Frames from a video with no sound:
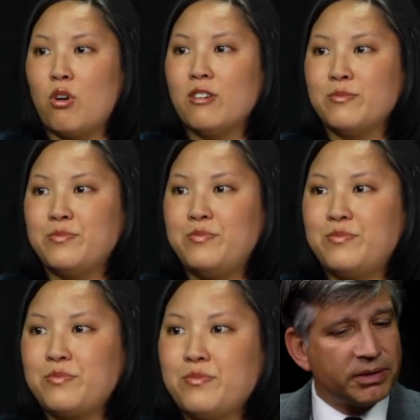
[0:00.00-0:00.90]
So how do you
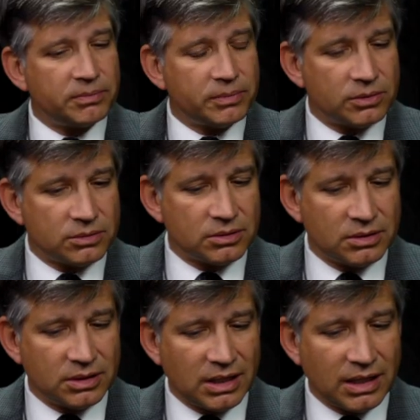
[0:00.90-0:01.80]
help people
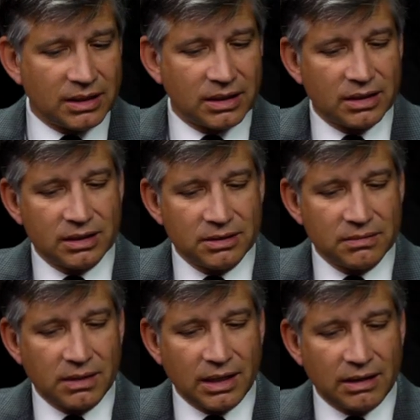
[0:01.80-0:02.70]

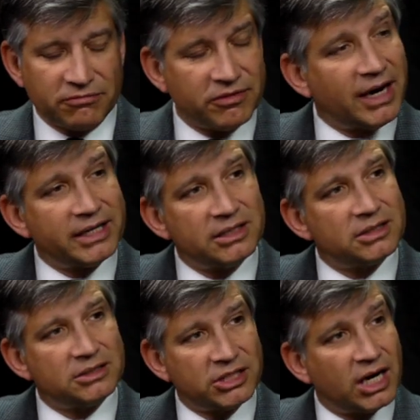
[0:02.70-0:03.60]
find
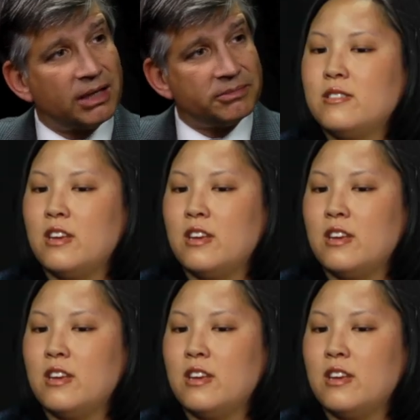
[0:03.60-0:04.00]
jobs?